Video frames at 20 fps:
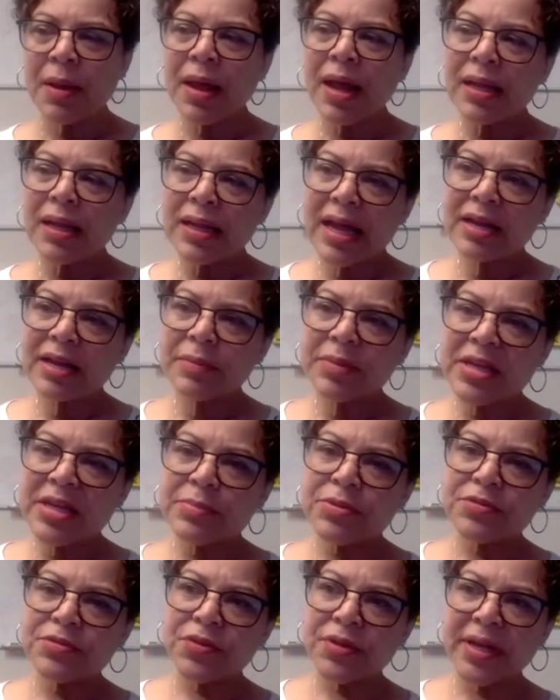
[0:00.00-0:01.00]
A lot of
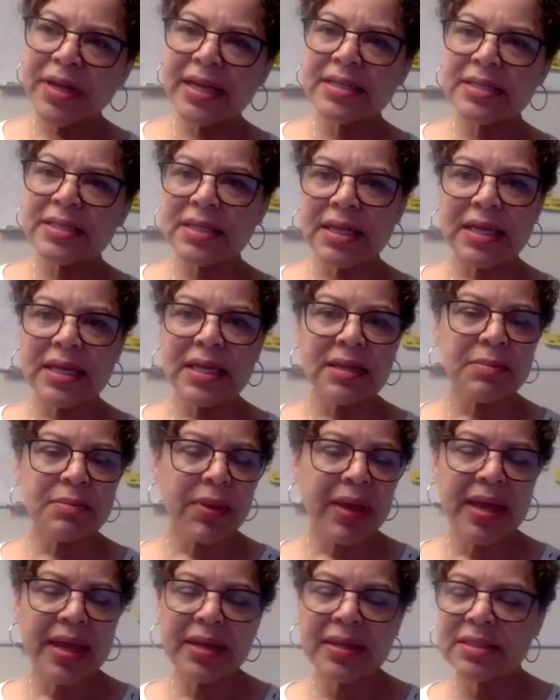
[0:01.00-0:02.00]
people forget to keep
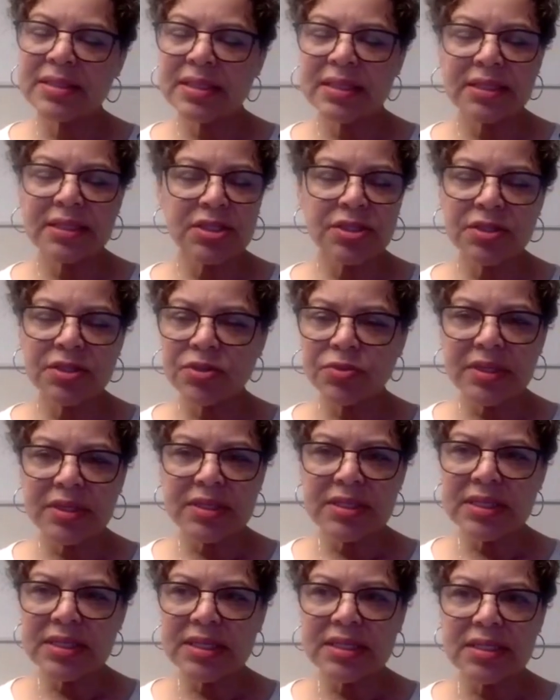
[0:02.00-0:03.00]
paying attention
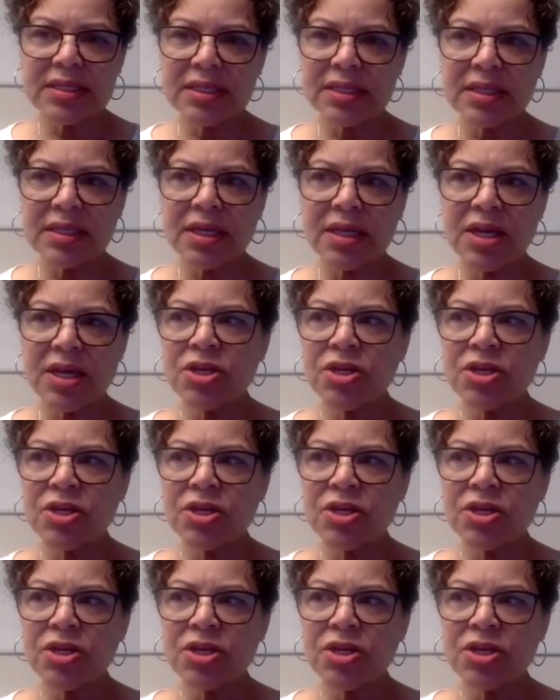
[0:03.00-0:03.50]
360.